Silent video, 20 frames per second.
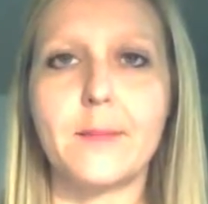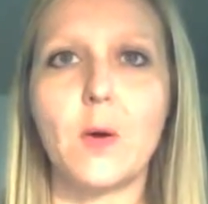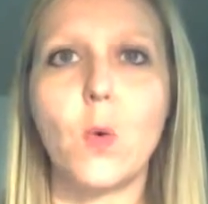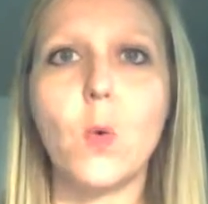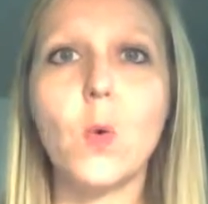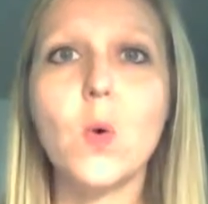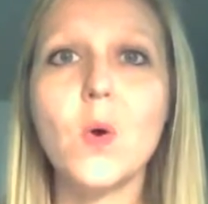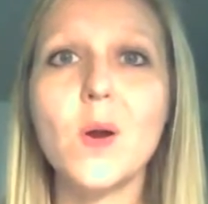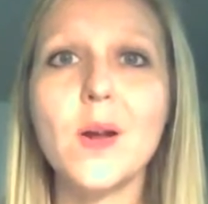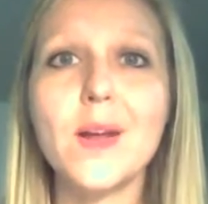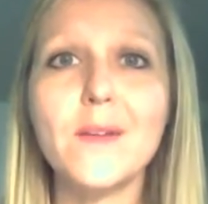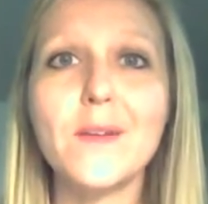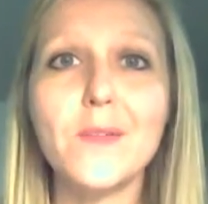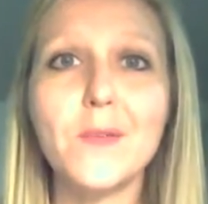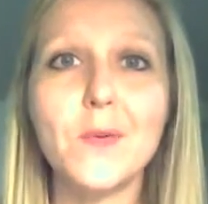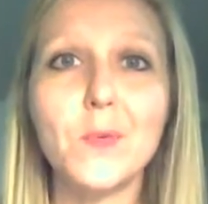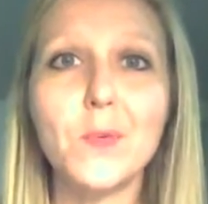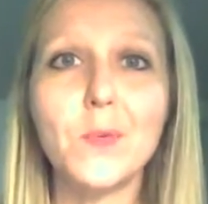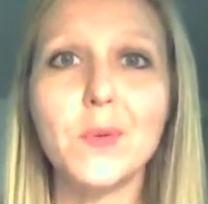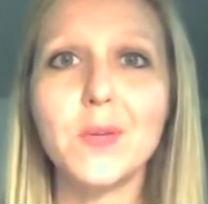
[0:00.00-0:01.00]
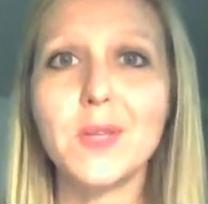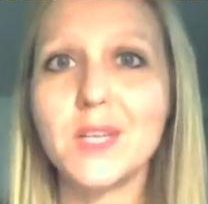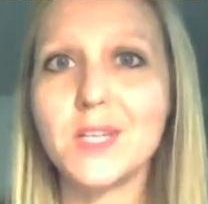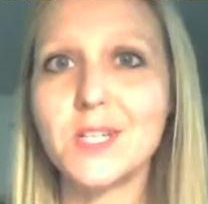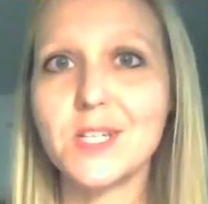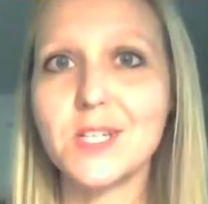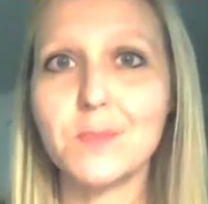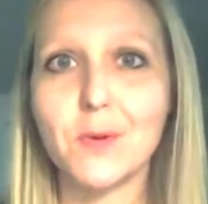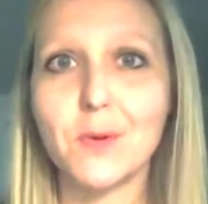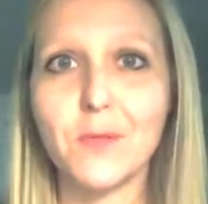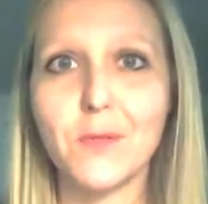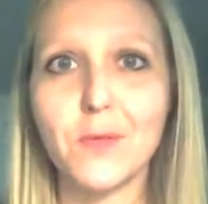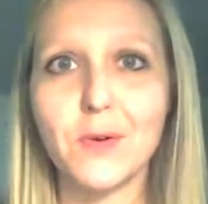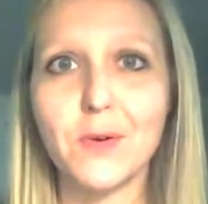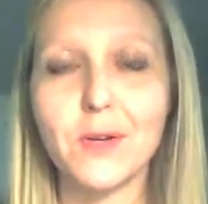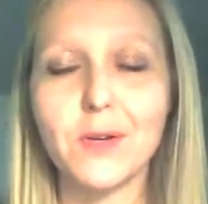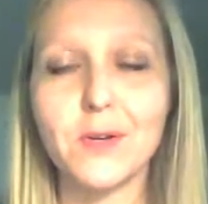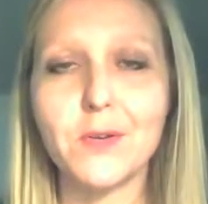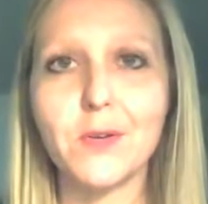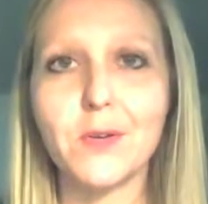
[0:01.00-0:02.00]
Or if you really just prefer
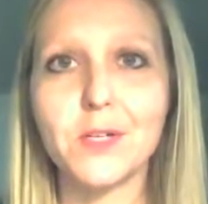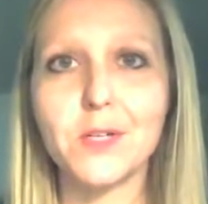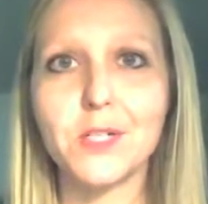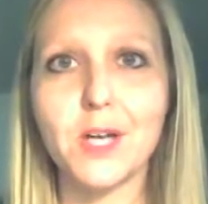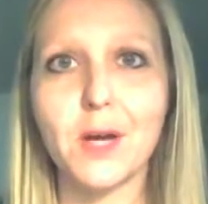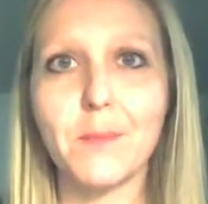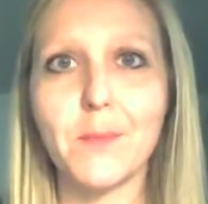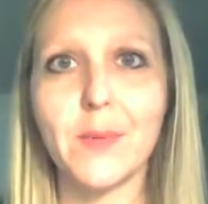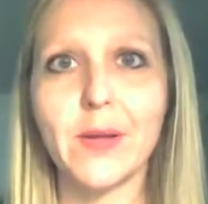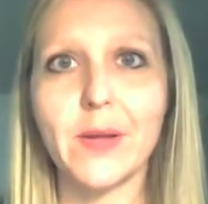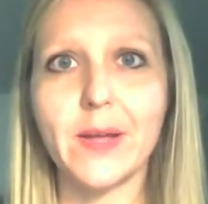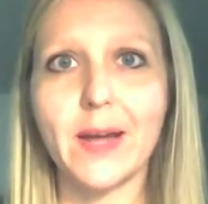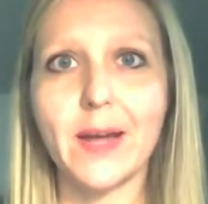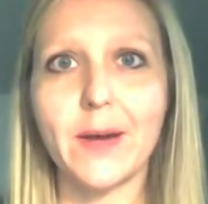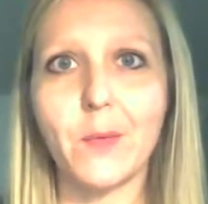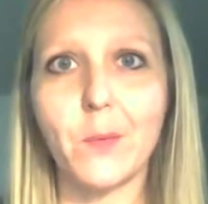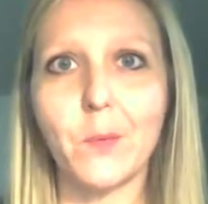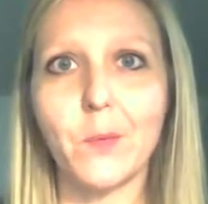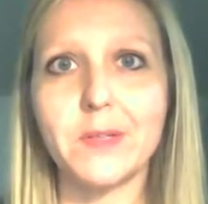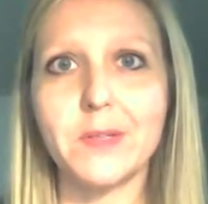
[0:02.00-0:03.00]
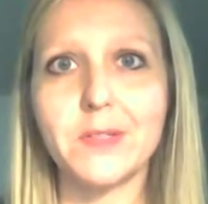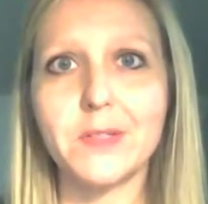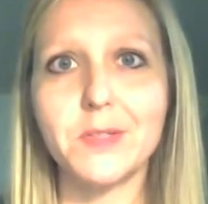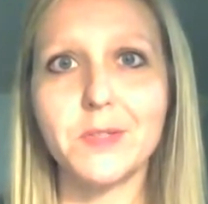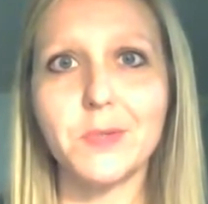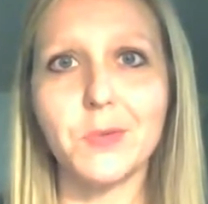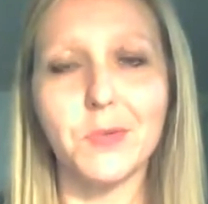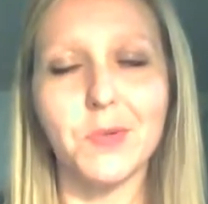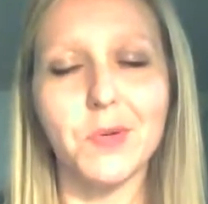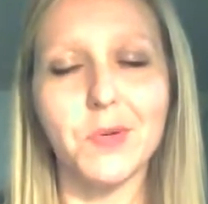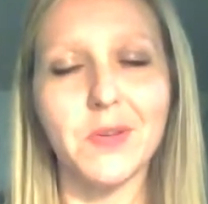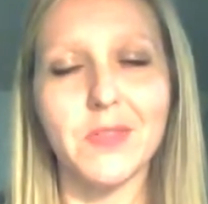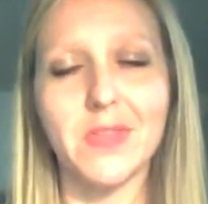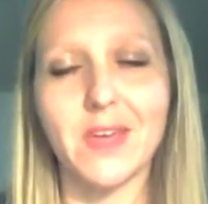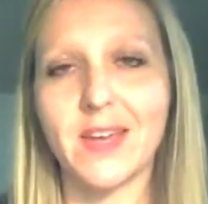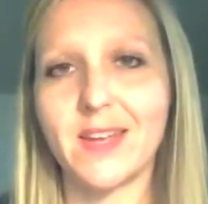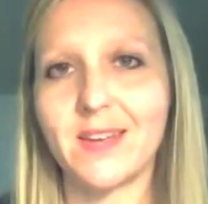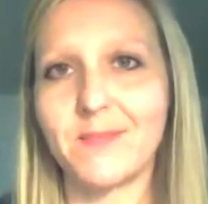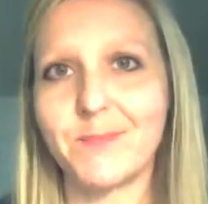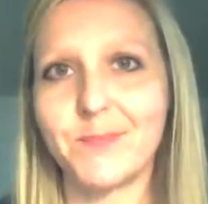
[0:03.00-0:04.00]
to do your shopping at one store,
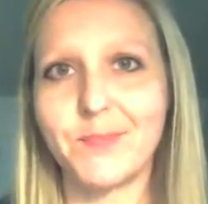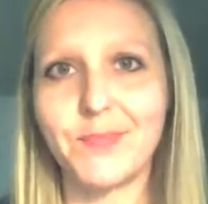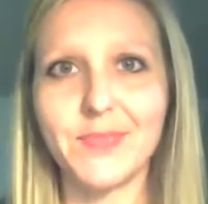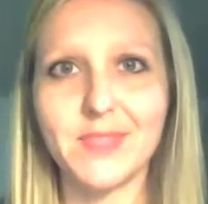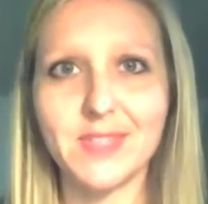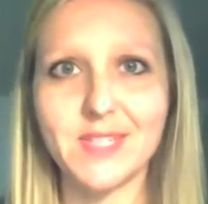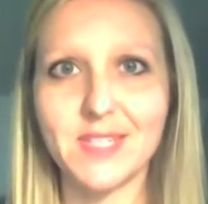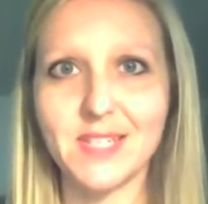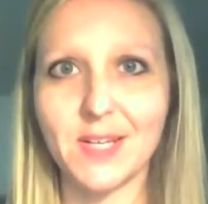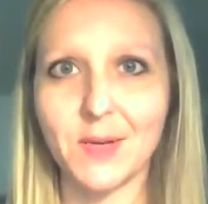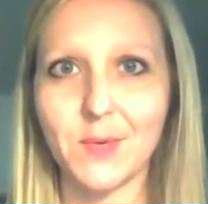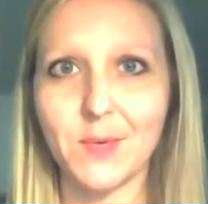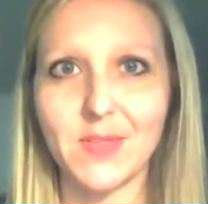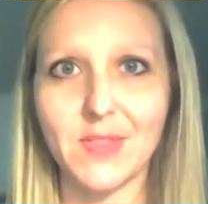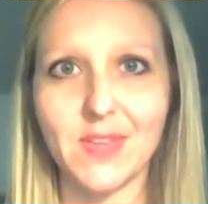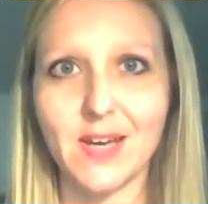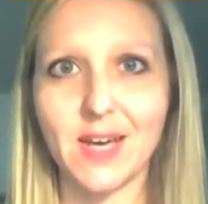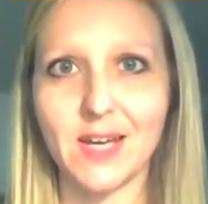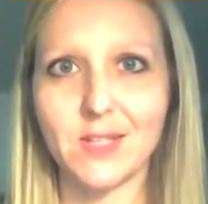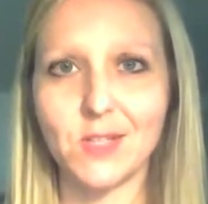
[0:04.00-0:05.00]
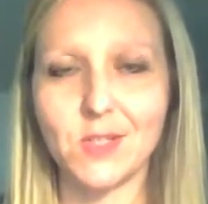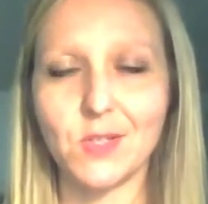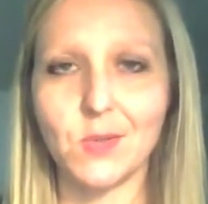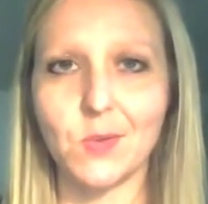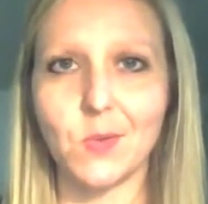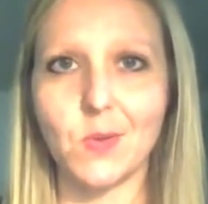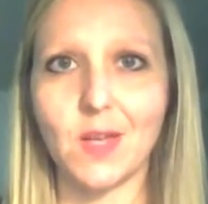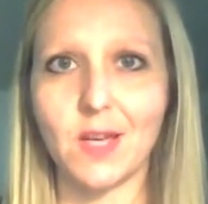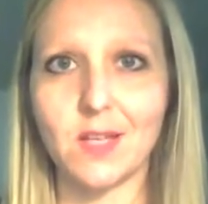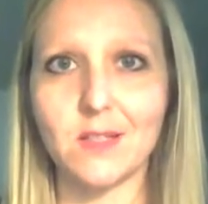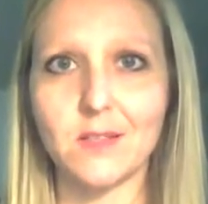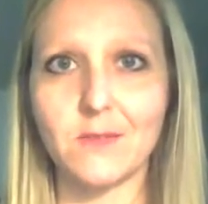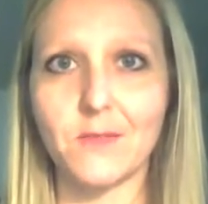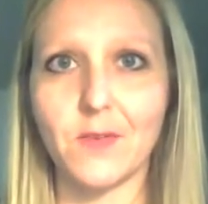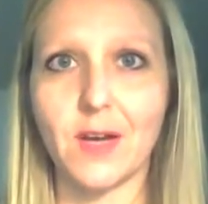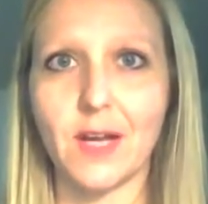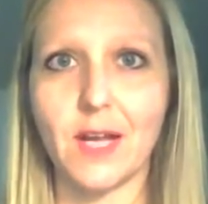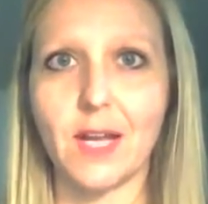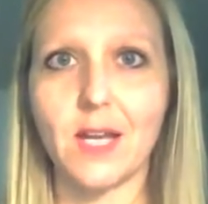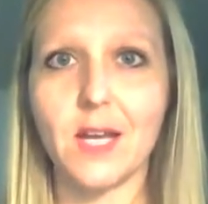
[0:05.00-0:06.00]
then stick with that too. That's
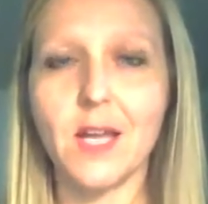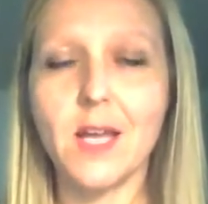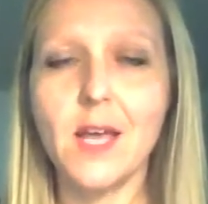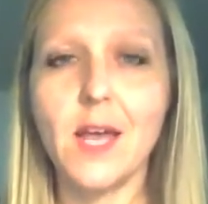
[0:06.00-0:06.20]
fine.